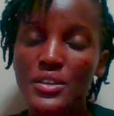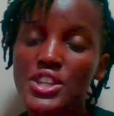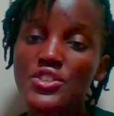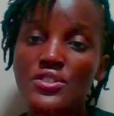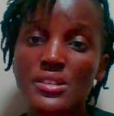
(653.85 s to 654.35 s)

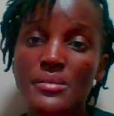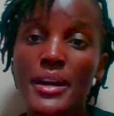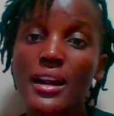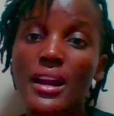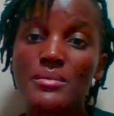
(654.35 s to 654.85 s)
issues
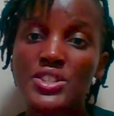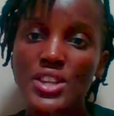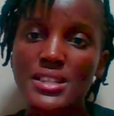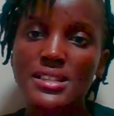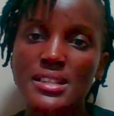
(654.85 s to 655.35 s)
about climate
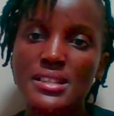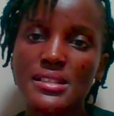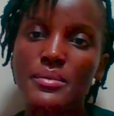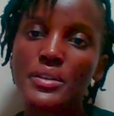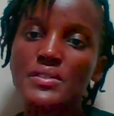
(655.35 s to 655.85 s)

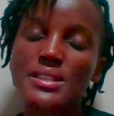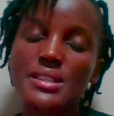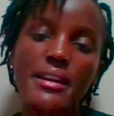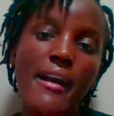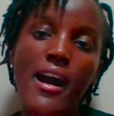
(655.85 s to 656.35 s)
justice, because
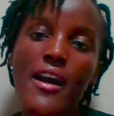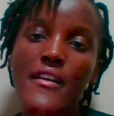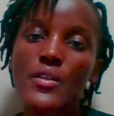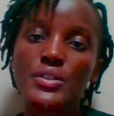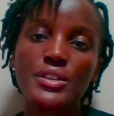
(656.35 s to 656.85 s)
they
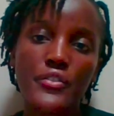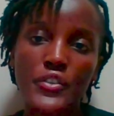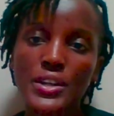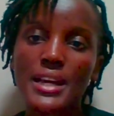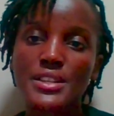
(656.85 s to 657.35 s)
are on the
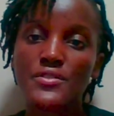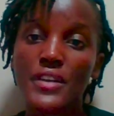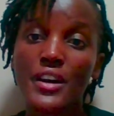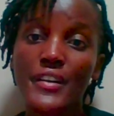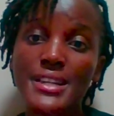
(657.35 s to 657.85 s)
front lines
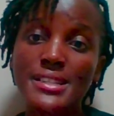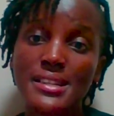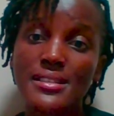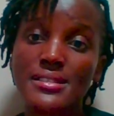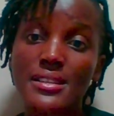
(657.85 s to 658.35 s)
of a
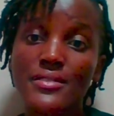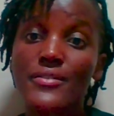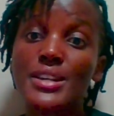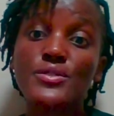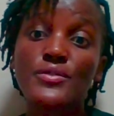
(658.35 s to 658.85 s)
crisis that,
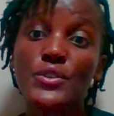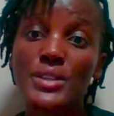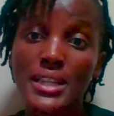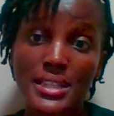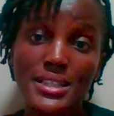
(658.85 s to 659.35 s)
first of all,
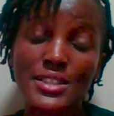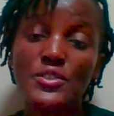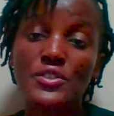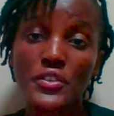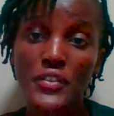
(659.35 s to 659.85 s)
they did
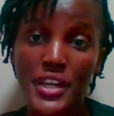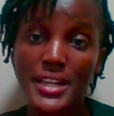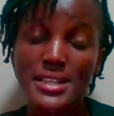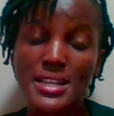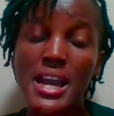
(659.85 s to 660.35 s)
not
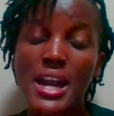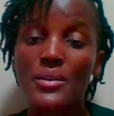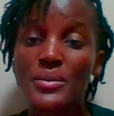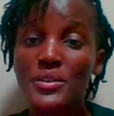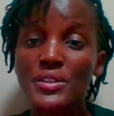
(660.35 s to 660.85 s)
create.
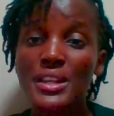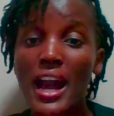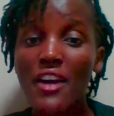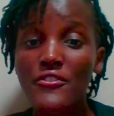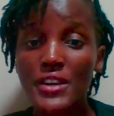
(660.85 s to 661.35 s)
We know that
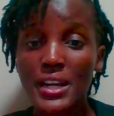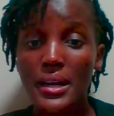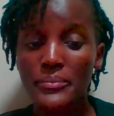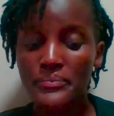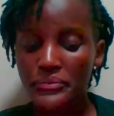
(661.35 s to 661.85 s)

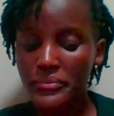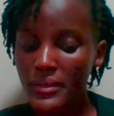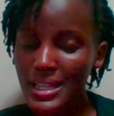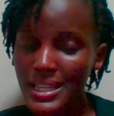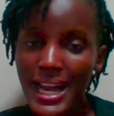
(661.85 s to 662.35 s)
Africa
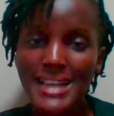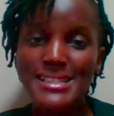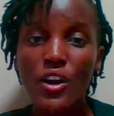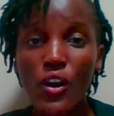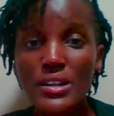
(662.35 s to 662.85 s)
as
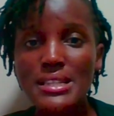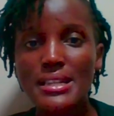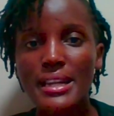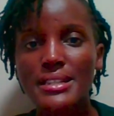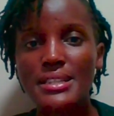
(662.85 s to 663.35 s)
a
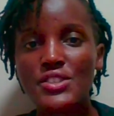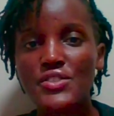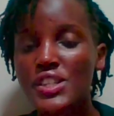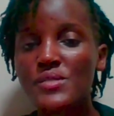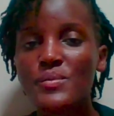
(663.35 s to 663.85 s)
continent
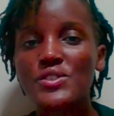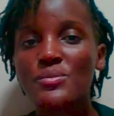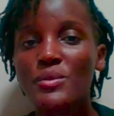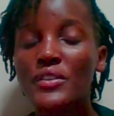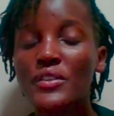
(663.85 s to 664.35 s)
is responsible